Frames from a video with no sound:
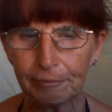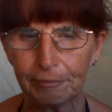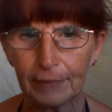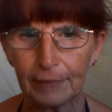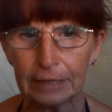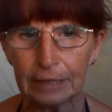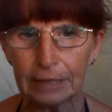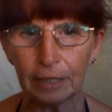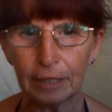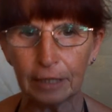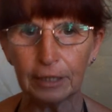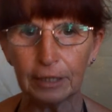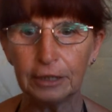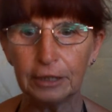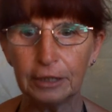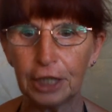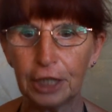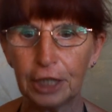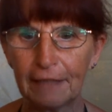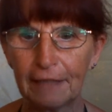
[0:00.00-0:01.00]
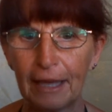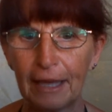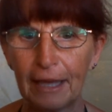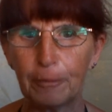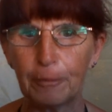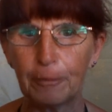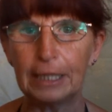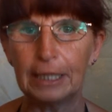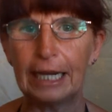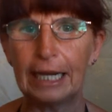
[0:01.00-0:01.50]
So go and check that
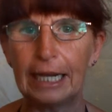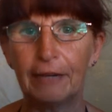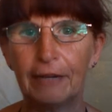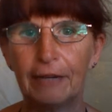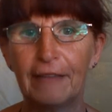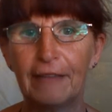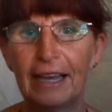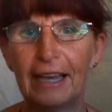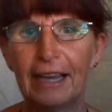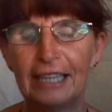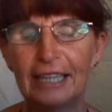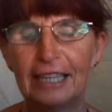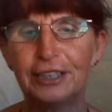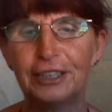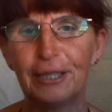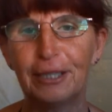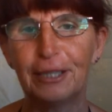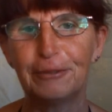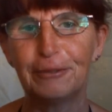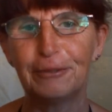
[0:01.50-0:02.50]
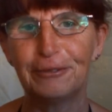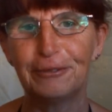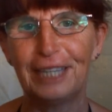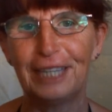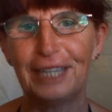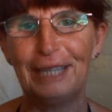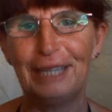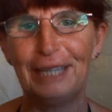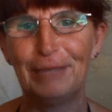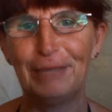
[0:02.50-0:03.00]
one out. That actually I was
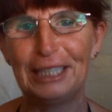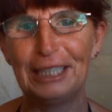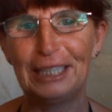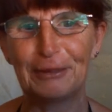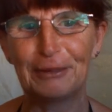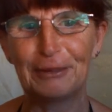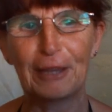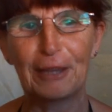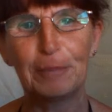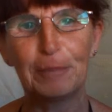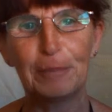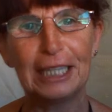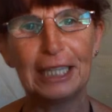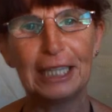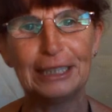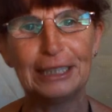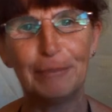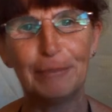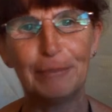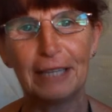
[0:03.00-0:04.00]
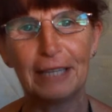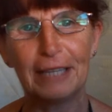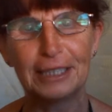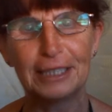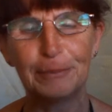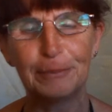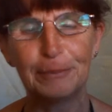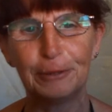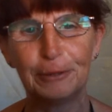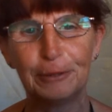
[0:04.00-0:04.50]
really pleased with. I played it back this
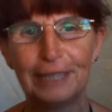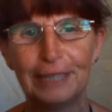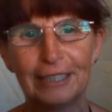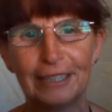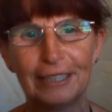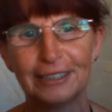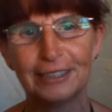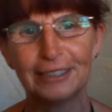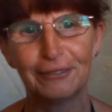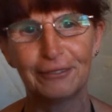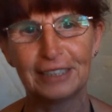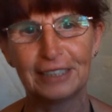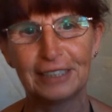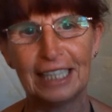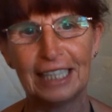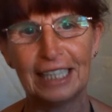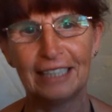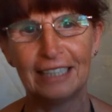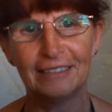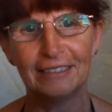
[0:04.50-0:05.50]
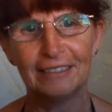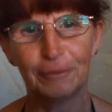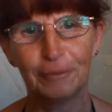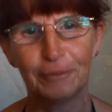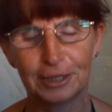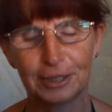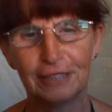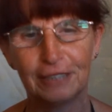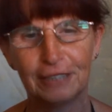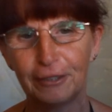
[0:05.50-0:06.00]
morning because obviously I
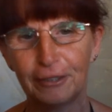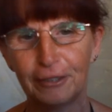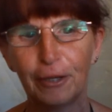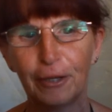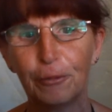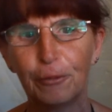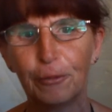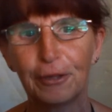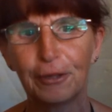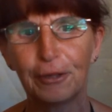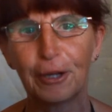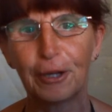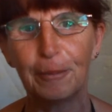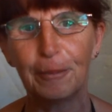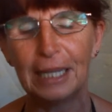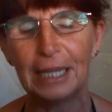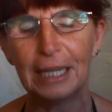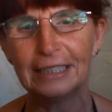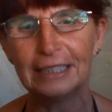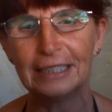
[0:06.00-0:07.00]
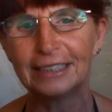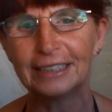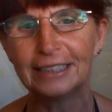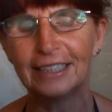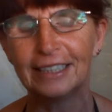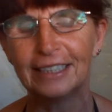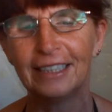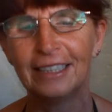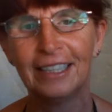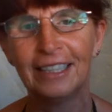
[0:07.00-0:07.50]
wasn't looking at all the comments
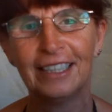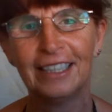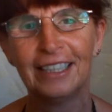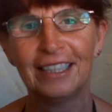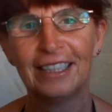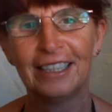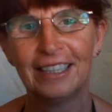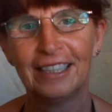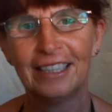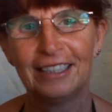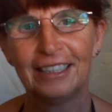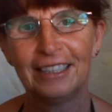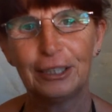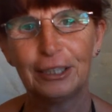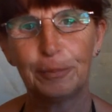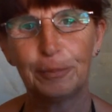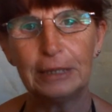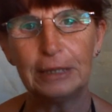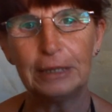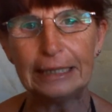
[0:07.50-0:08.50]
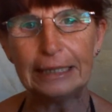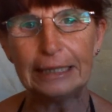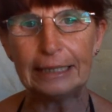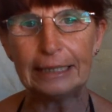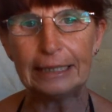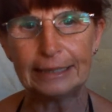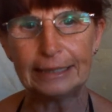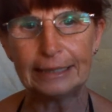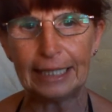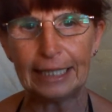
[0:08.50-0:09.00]
and just wanted to
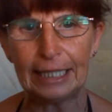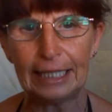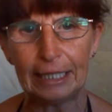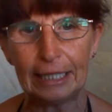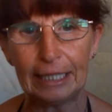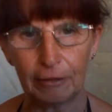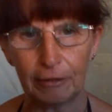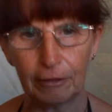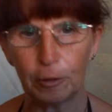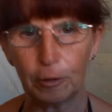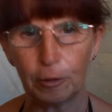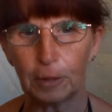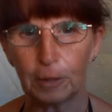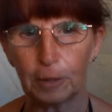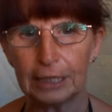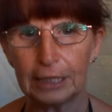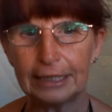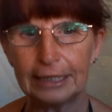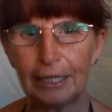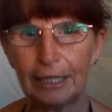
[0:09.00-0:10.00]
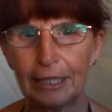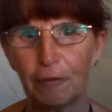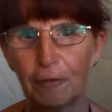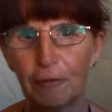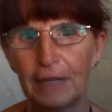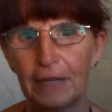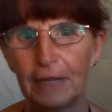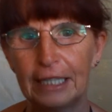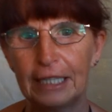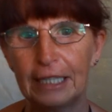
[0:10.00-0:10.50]
see the quality of
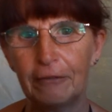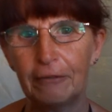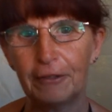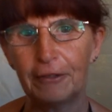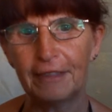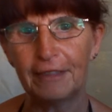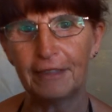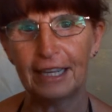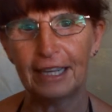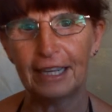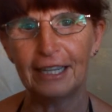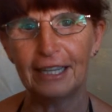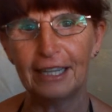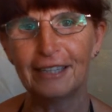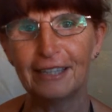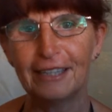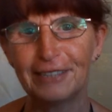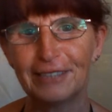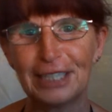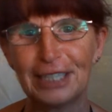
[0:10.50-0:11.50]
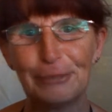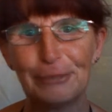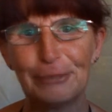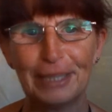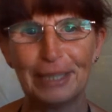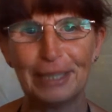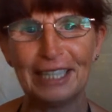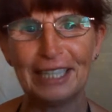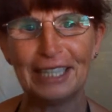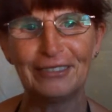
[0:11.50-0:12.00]
it and everything. And I was so
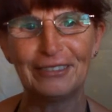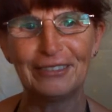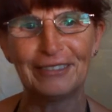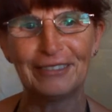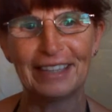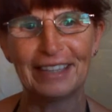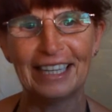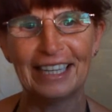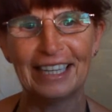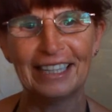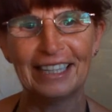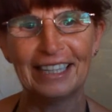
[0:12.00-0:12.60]
pleased with it.